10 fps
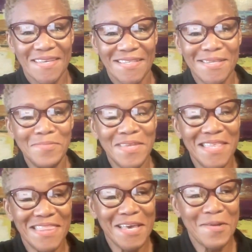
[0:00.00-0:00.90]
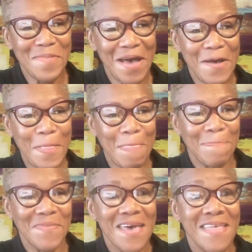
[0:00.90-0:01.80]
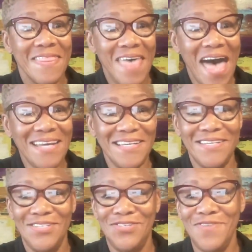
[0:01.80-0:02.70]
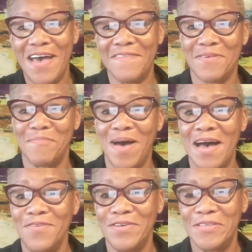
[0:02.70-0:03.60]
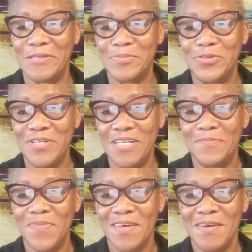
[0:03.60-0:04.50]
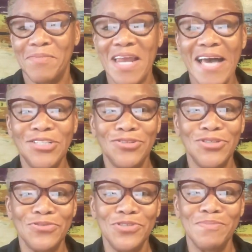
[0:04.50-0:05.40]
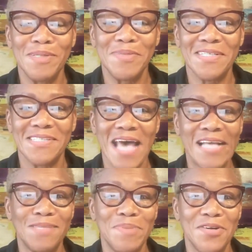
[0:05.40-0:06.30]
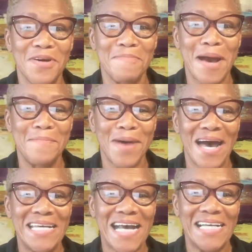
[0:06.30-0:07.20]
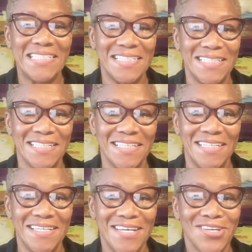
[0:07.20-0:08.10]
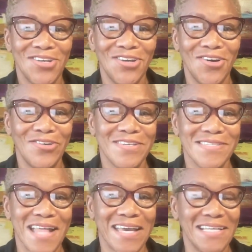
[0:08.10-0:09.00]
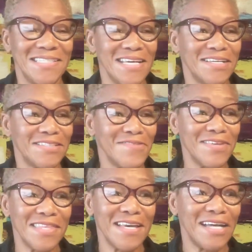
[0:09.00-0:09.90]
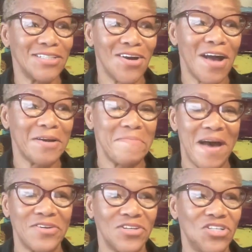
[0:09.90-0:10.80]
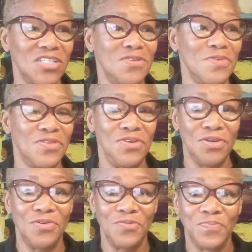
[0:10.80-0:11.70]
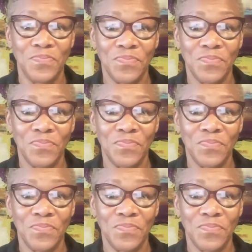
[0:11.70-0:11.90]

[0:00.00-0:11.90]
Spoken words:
Something to think about. That is, you have the power this morning. Glad you joined me because that's been on my mind, identity. You know, like I said, because everything I talk about or share with you,